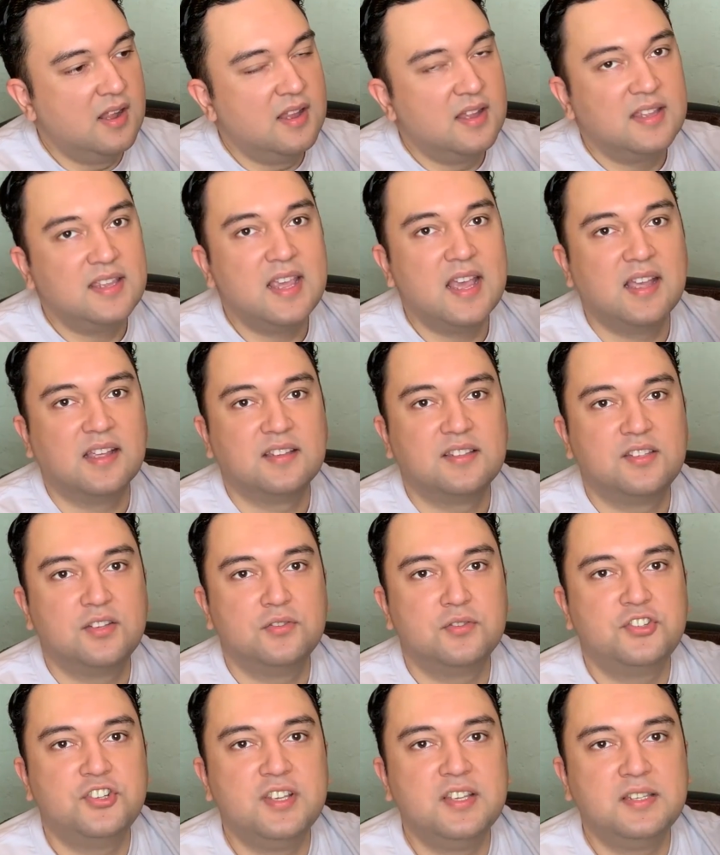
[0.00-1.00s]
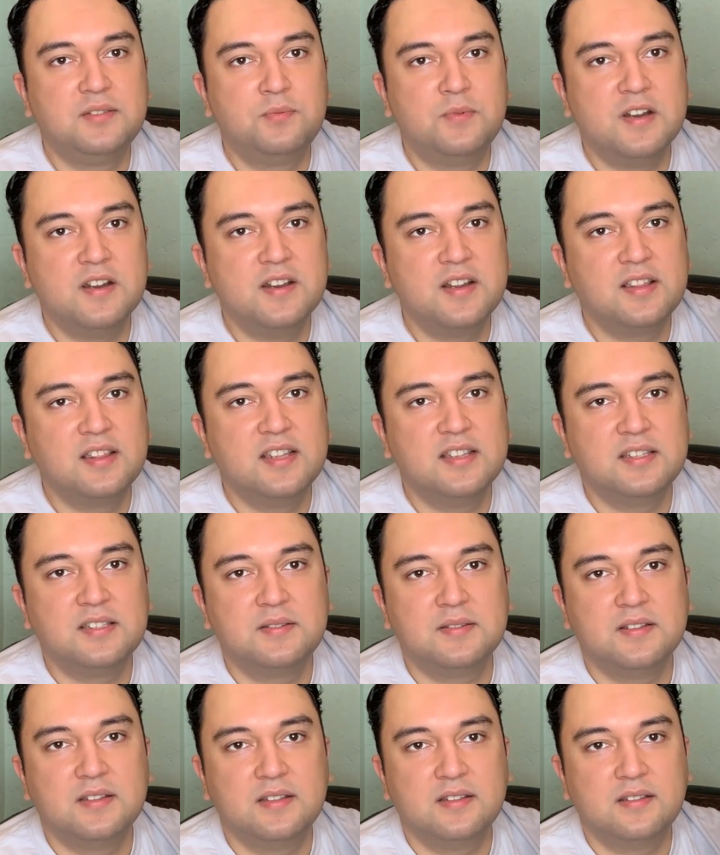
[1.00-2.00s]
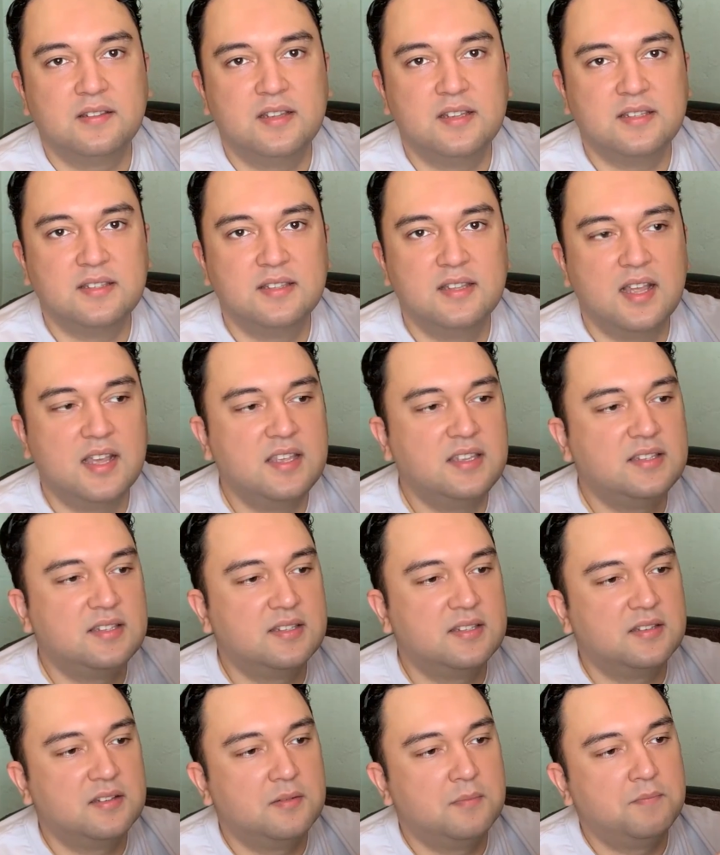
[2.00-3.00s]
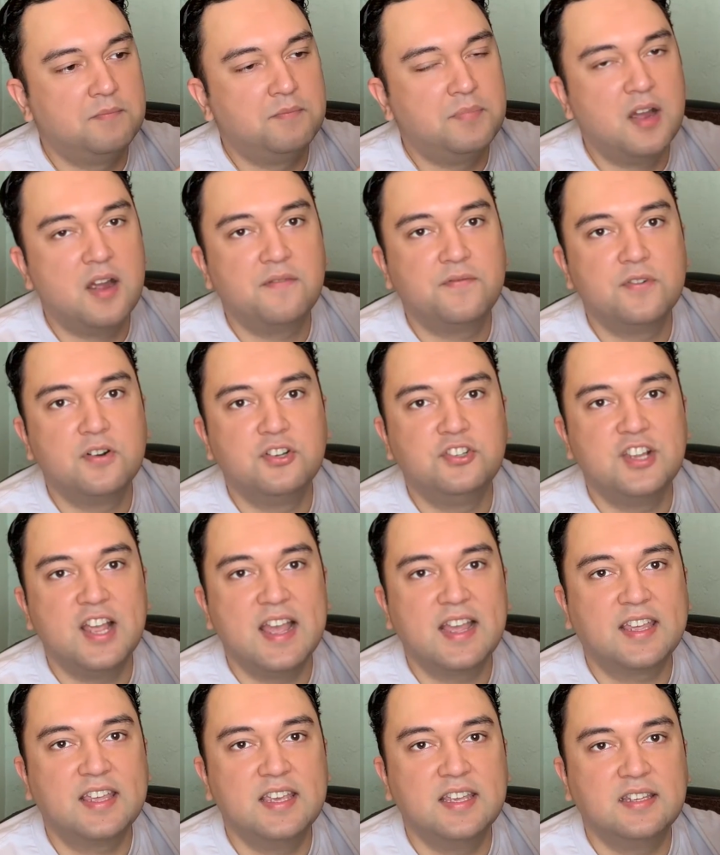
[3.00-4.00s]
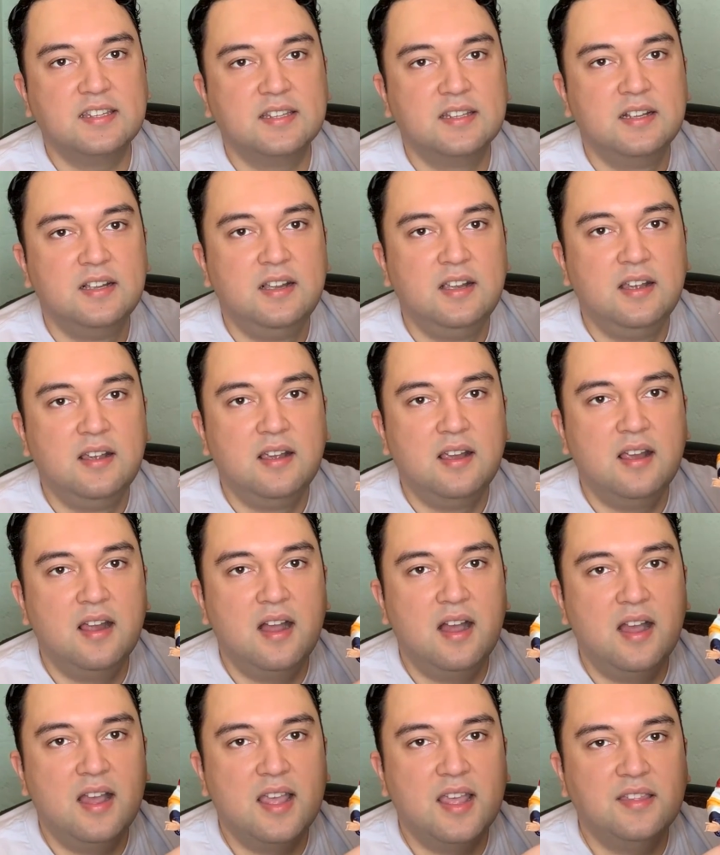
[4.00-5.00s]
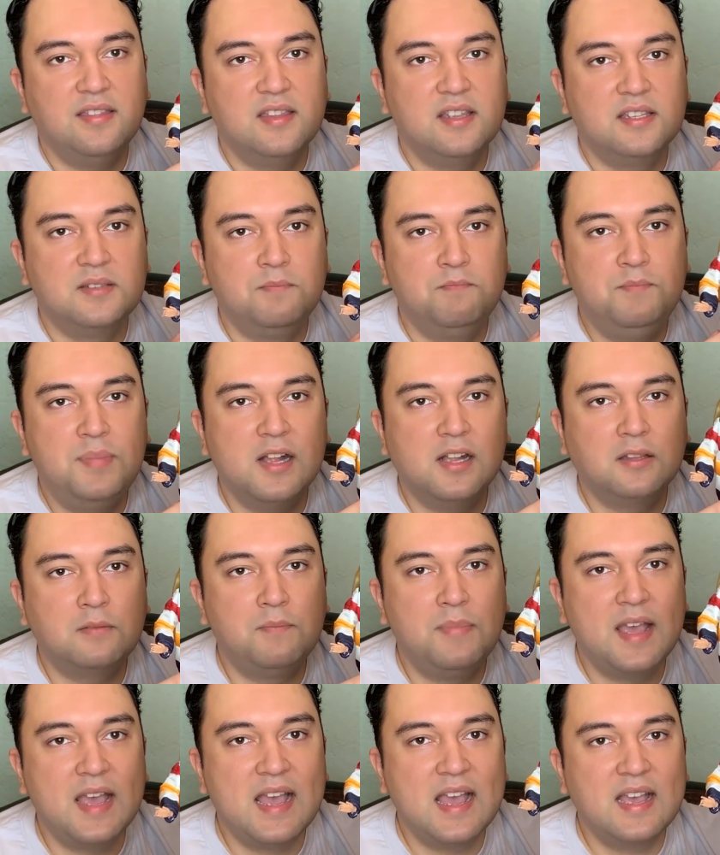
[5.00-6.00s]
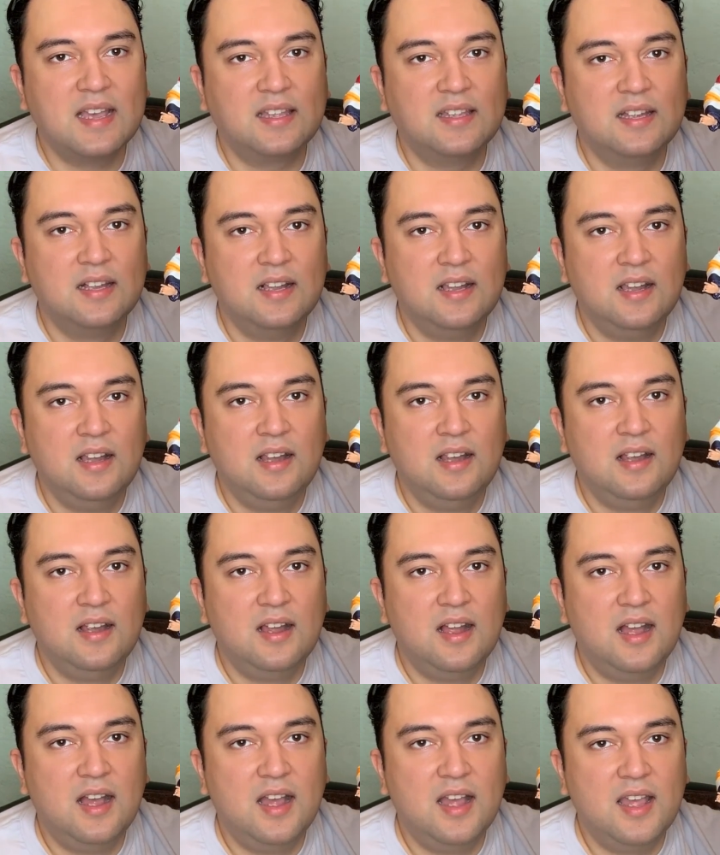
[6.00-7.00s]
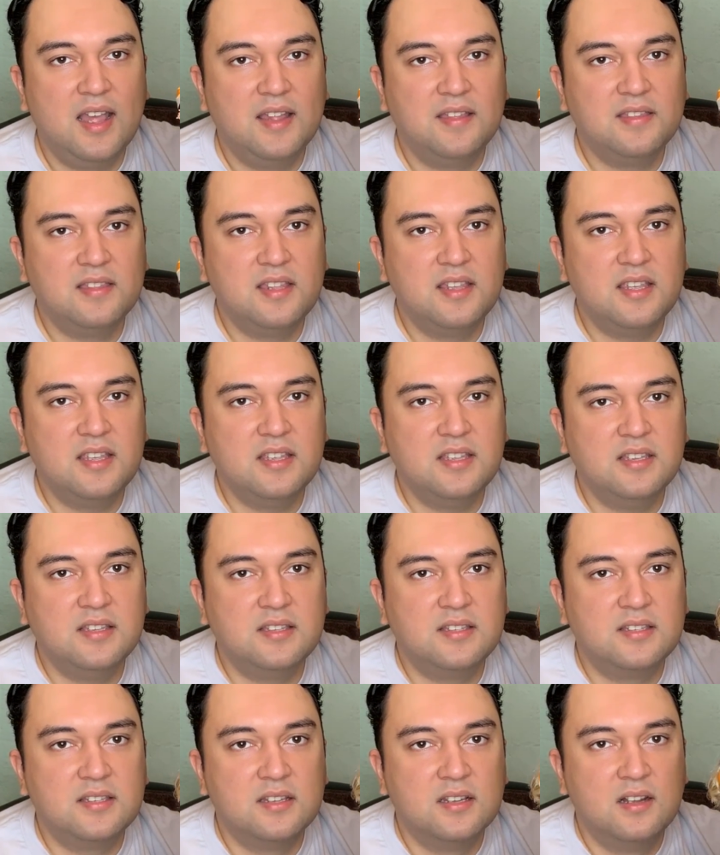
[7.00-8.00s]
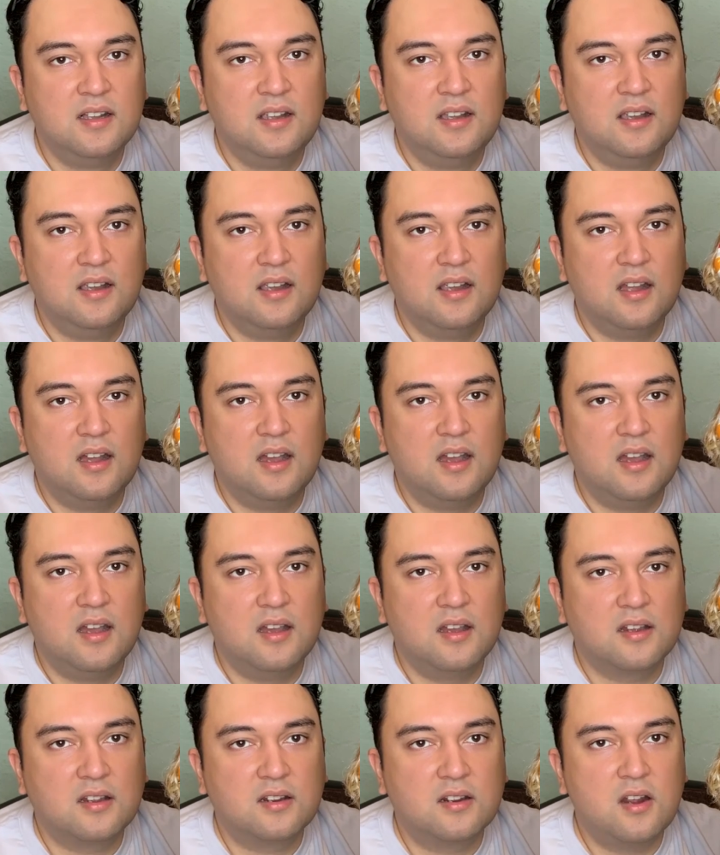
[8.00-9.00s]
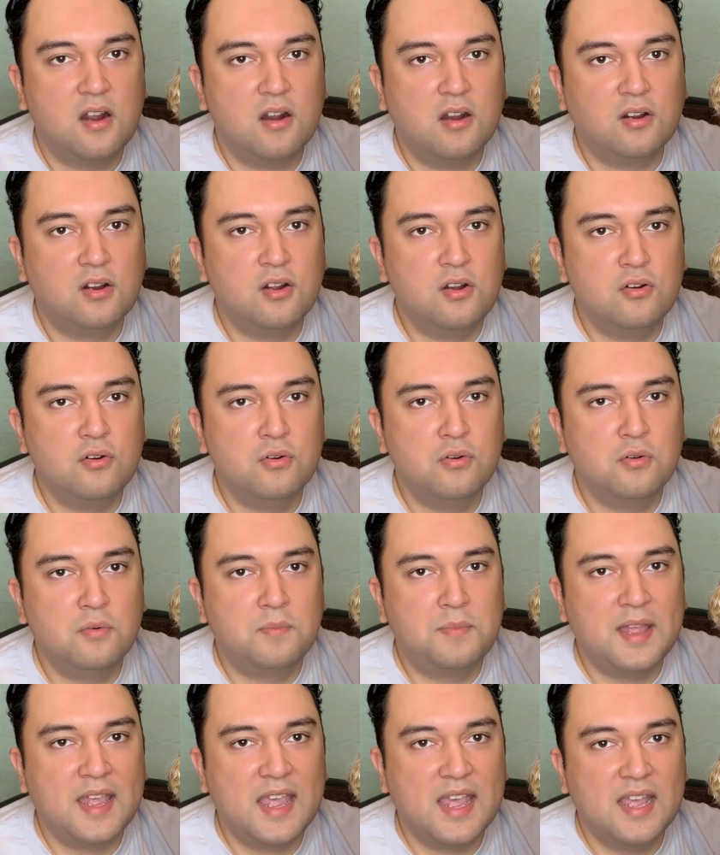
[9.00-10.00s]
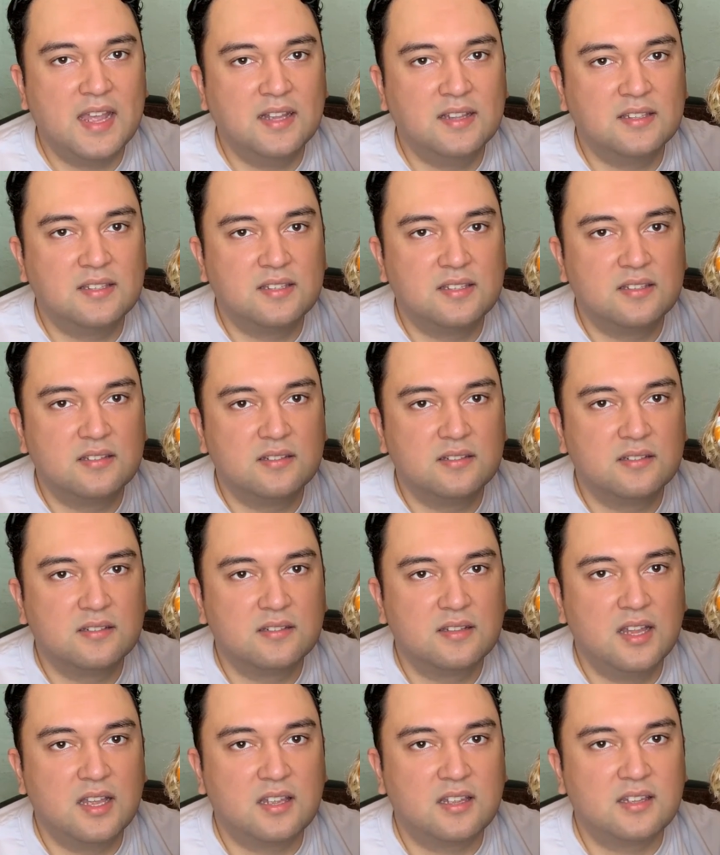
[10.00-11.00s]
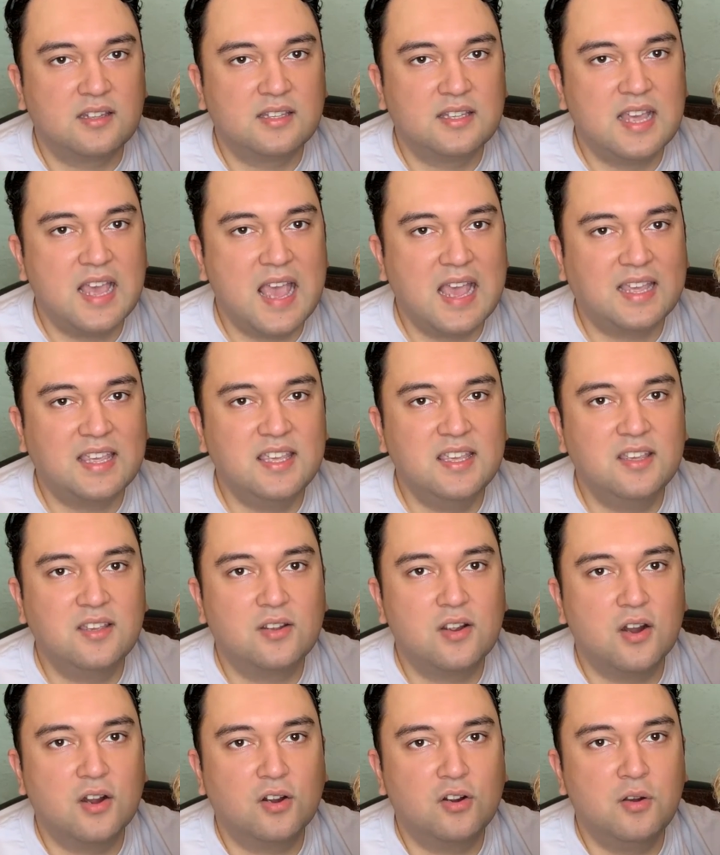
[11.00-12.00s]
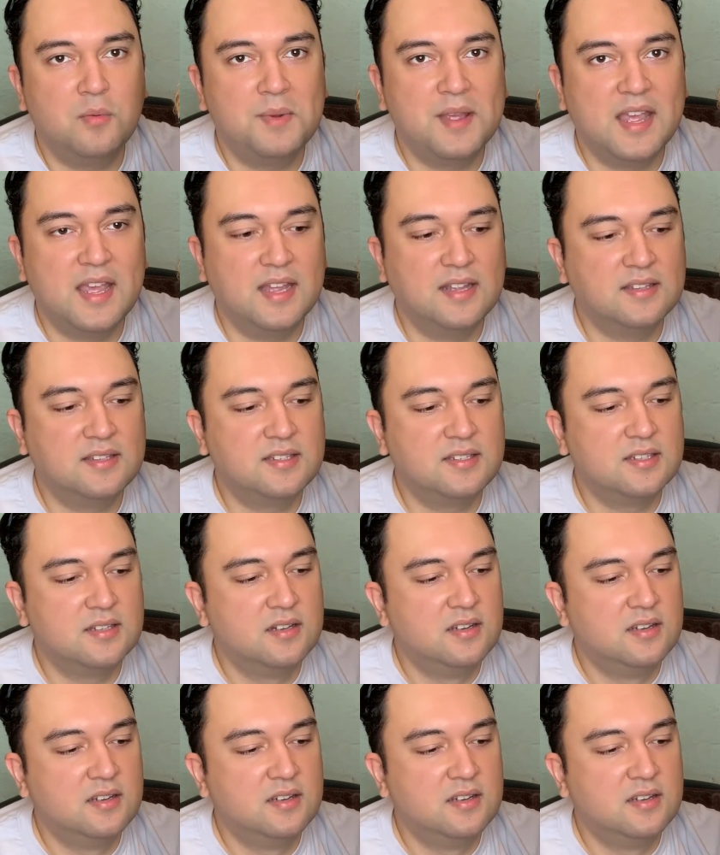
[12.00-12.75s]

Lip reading: Yeah, so she's wearing this nice puffer jacket and this belt bag and these cargo pants, like khaki cargo pants,